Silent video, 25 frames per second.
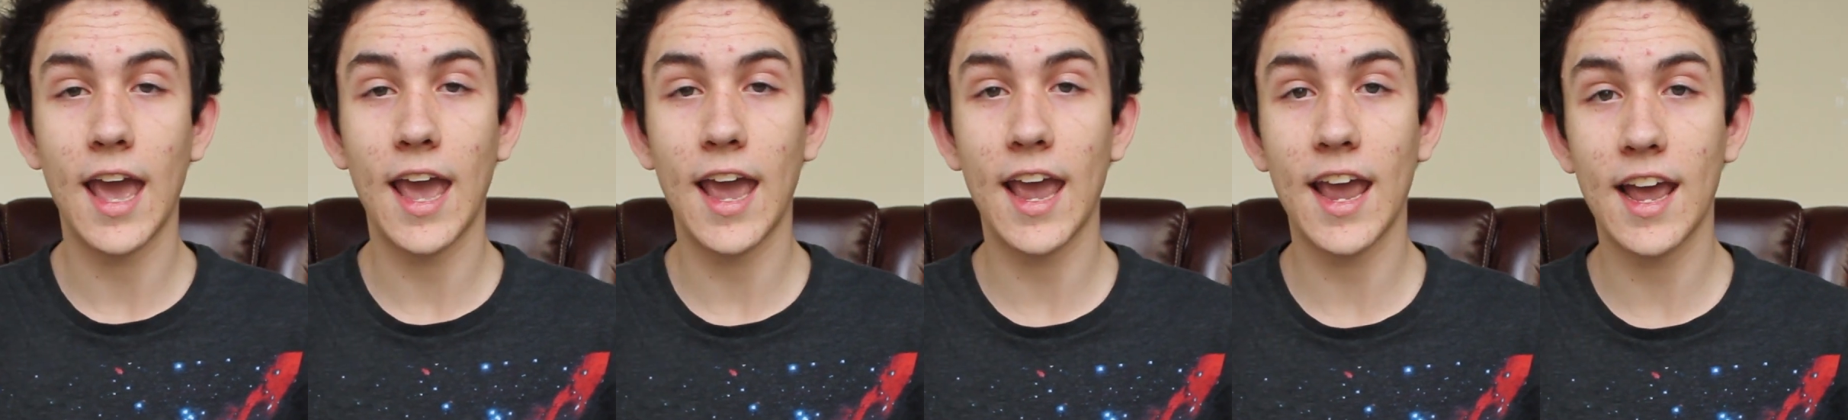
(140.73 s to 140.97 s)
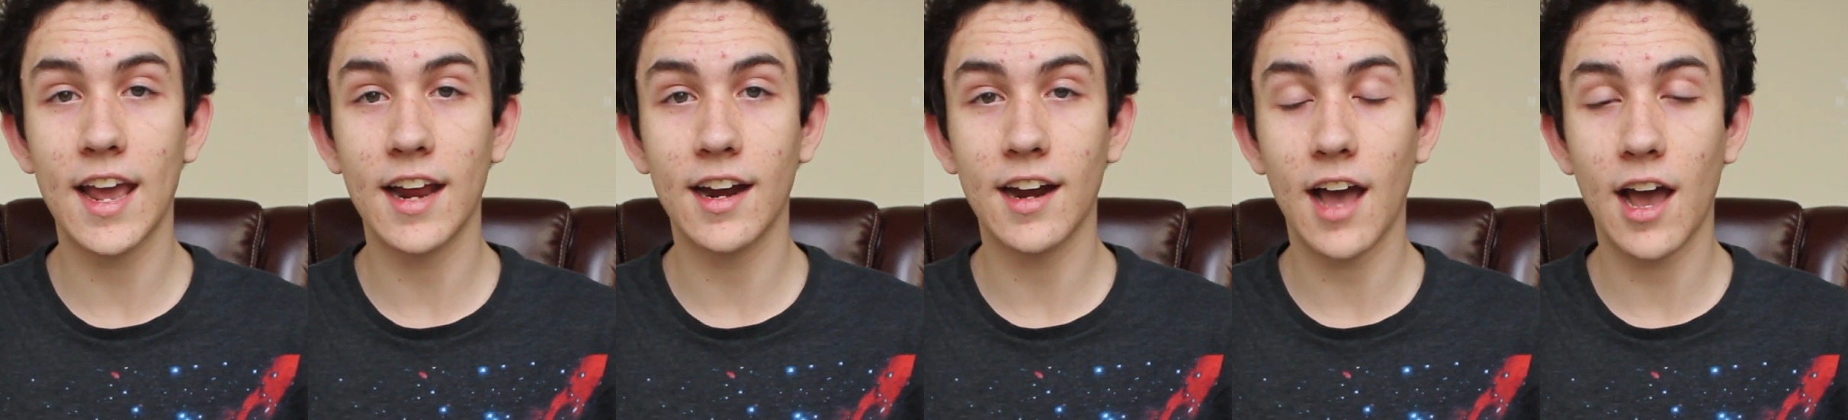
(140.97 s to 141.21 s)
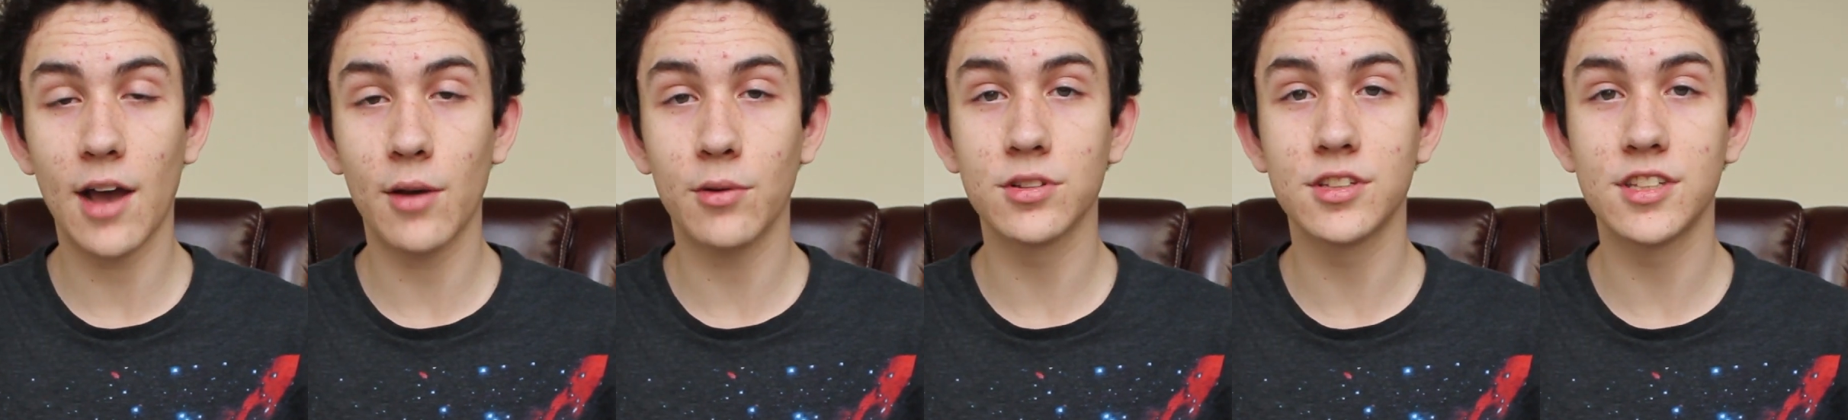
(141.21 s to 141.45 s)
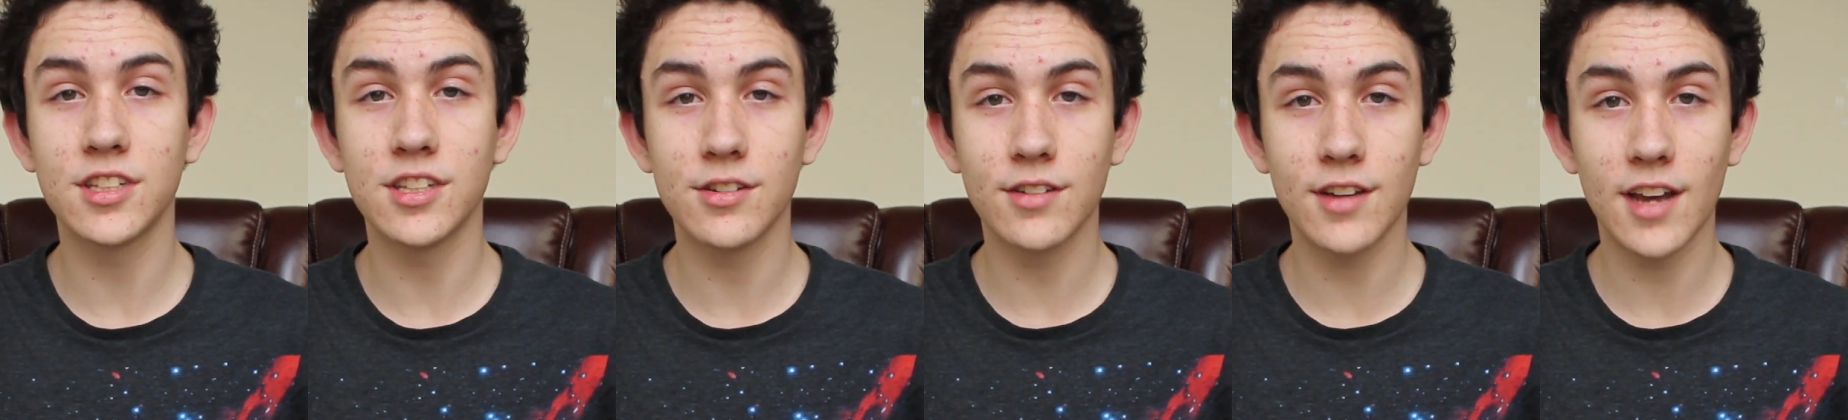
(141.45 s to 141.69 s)
and I will
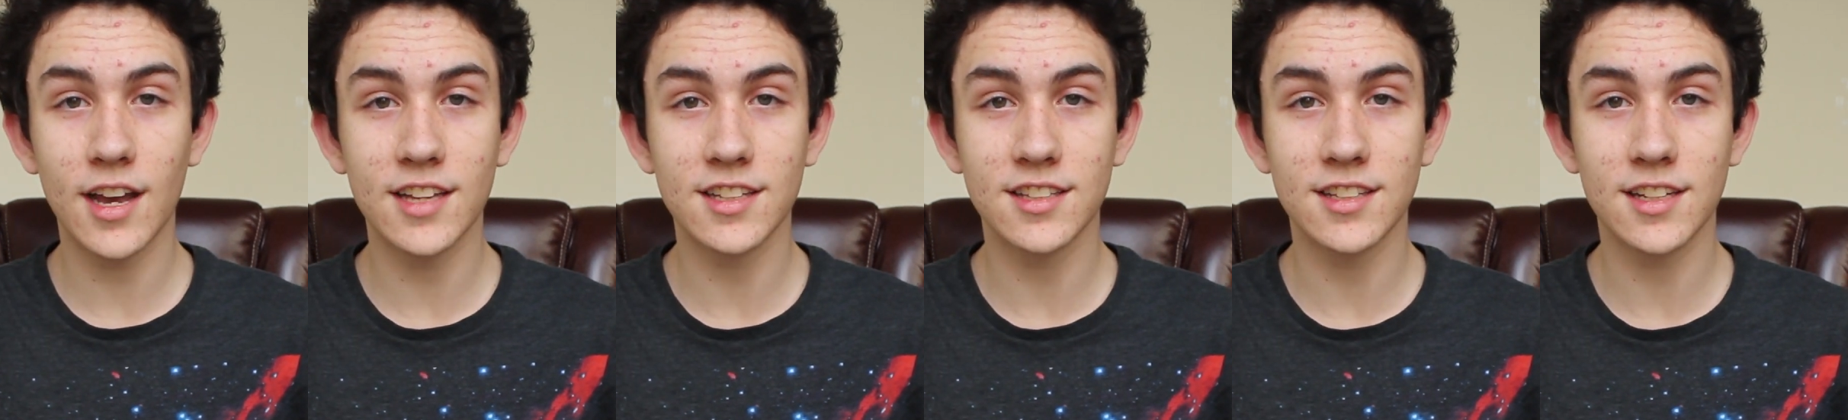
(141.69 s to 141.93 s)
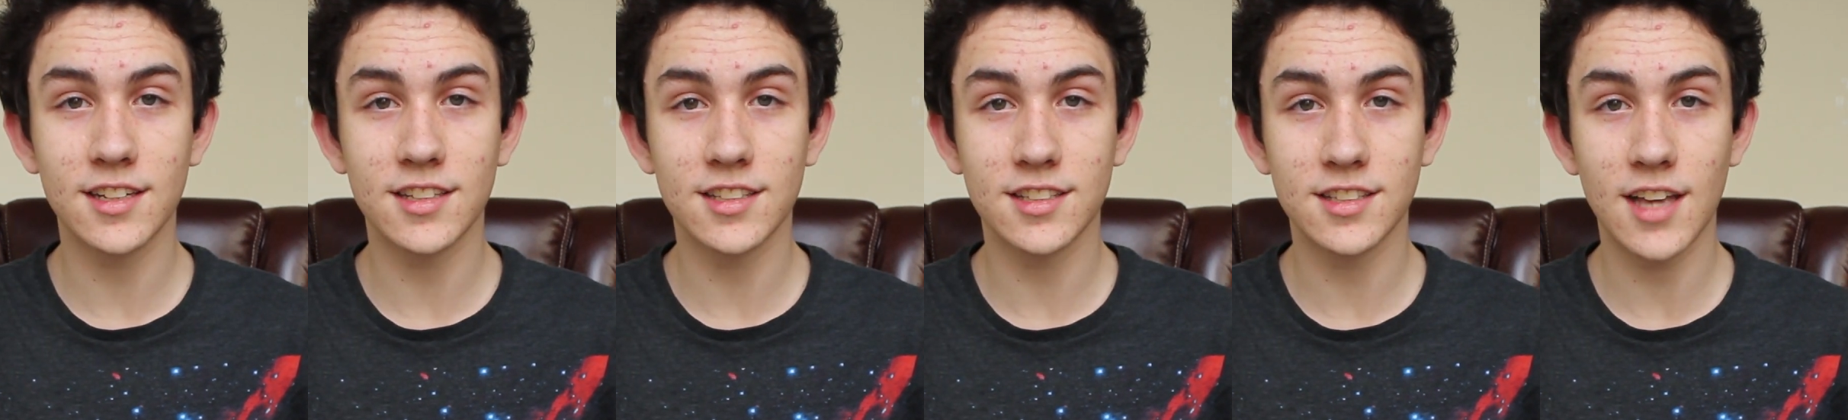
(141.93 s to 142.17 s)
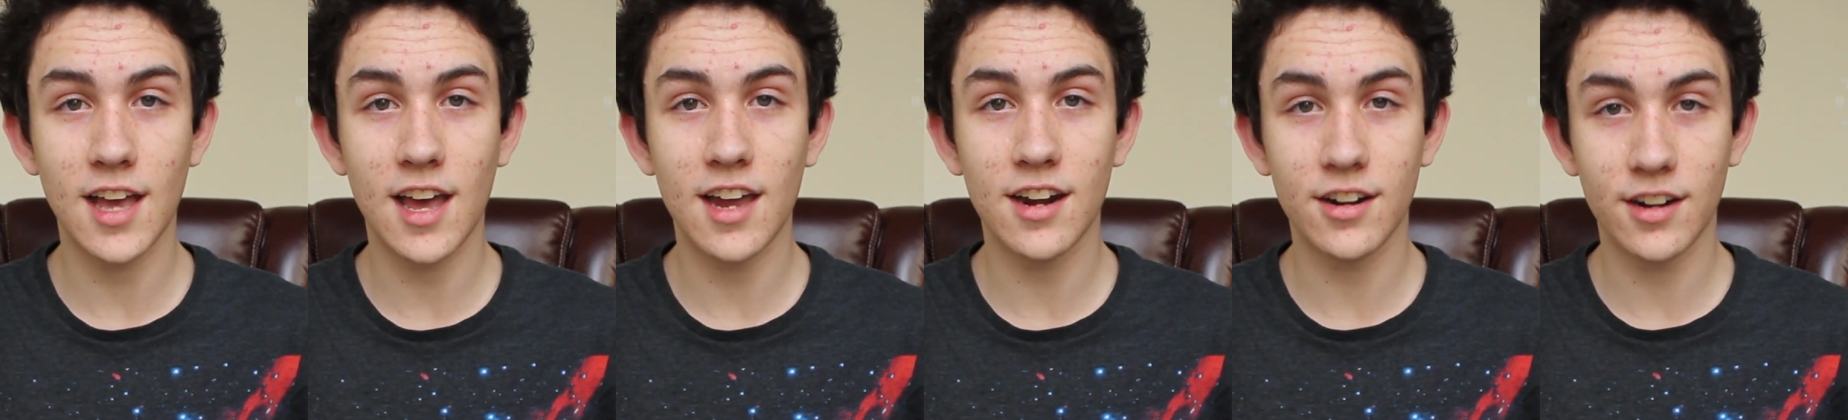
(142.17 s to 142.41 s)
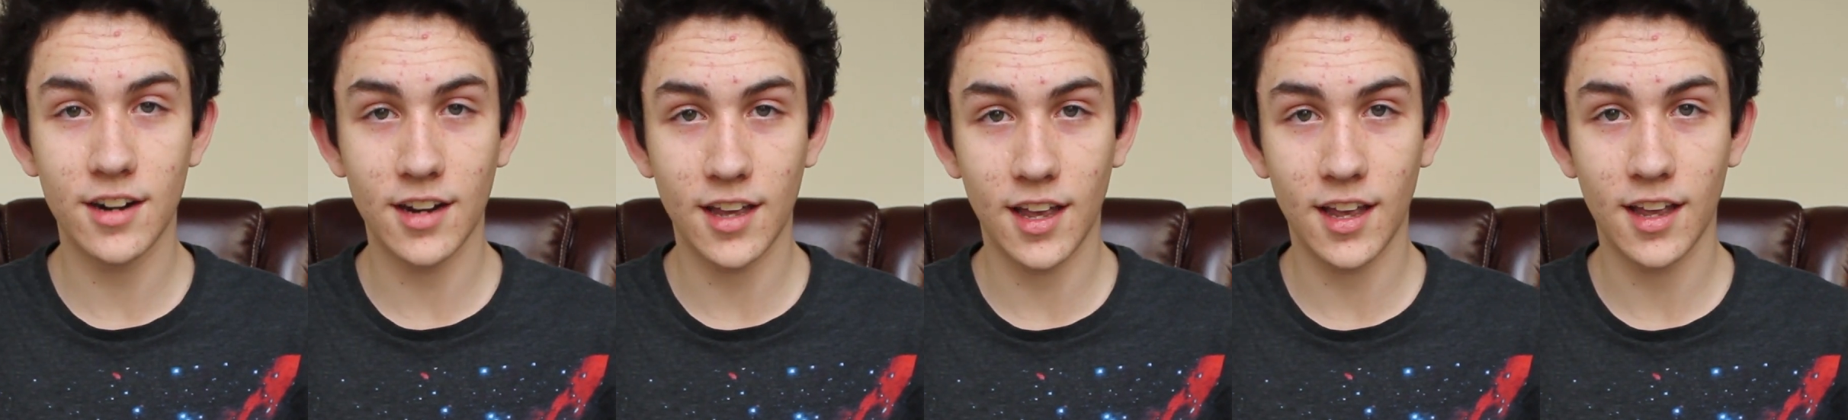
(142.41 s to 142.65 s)
see you guys next
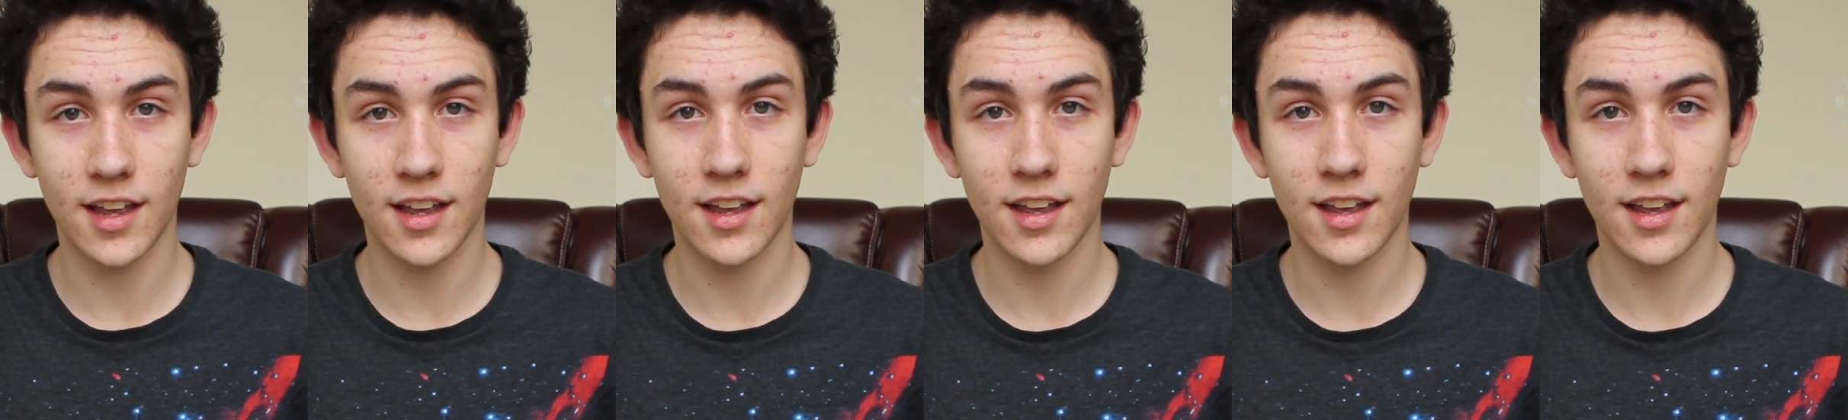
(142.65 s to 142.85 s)
Saturday.